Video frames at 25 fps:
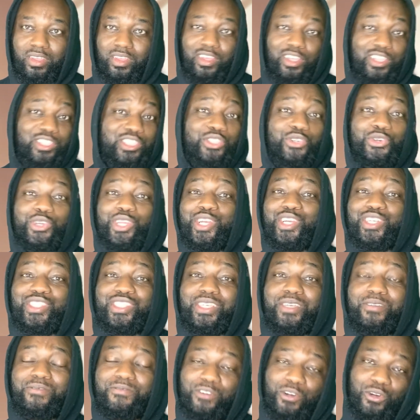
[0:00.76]
It's New
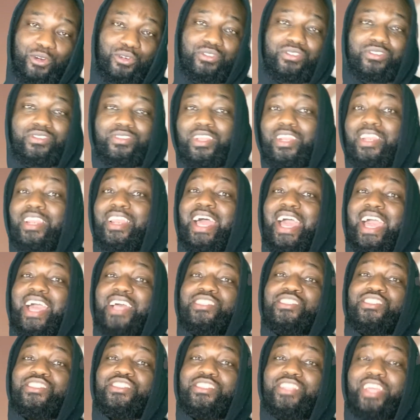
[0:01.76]
Year's Eve, folks, the
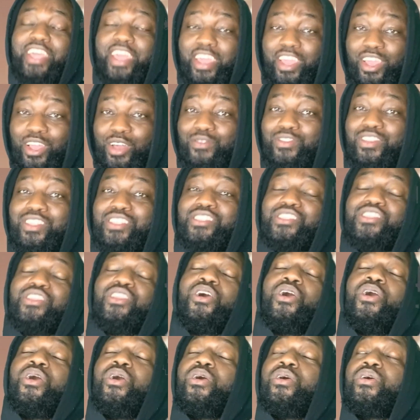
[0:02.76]
last day of this
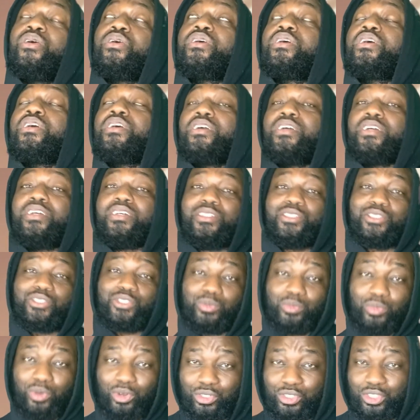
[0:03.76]
long,
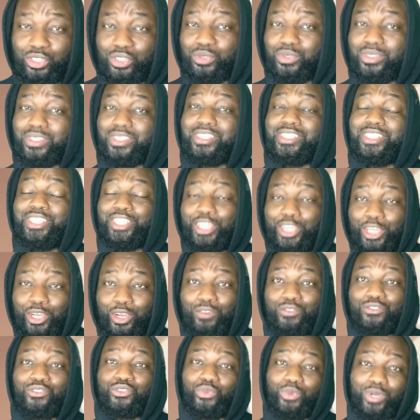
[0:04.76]
tumultuous year
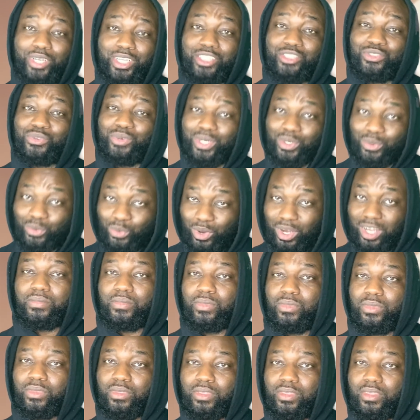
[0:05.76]
of 2021.
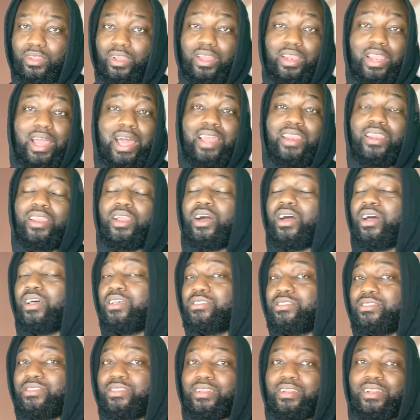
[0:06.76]
A lot
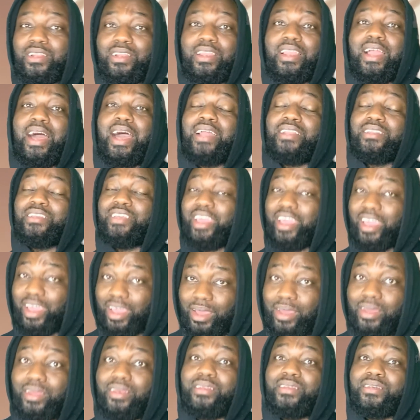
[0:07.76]
lost and a lot
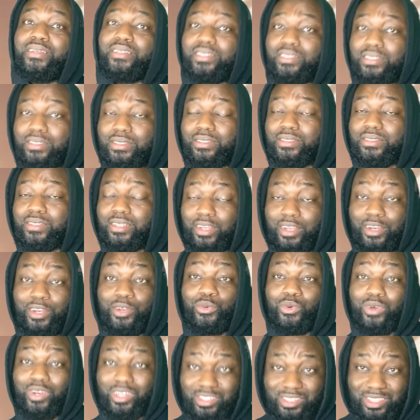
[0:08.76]
gained. Can
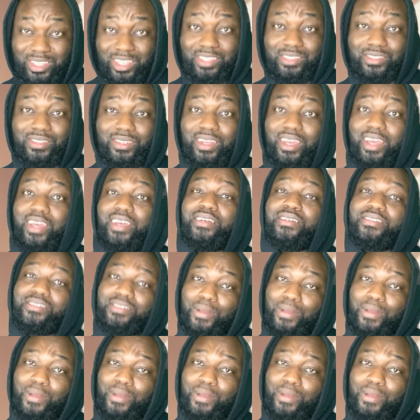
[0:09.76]
anyone attest to that?